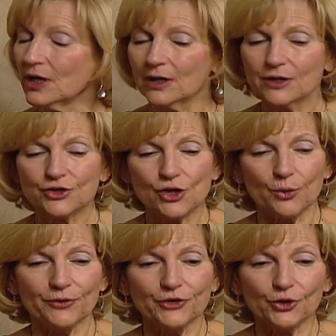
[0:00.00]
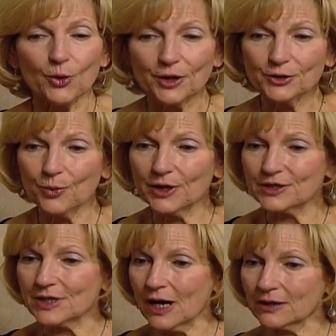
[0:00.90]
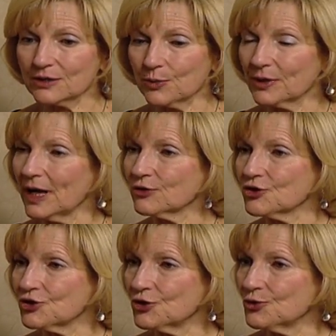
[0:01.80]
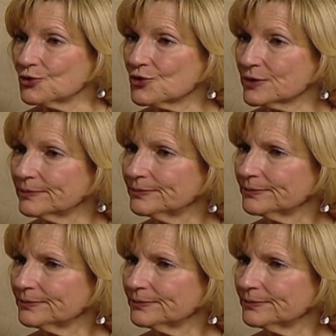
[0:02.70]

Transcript: Mm -hmm. So if you're going to wear socks without shoes,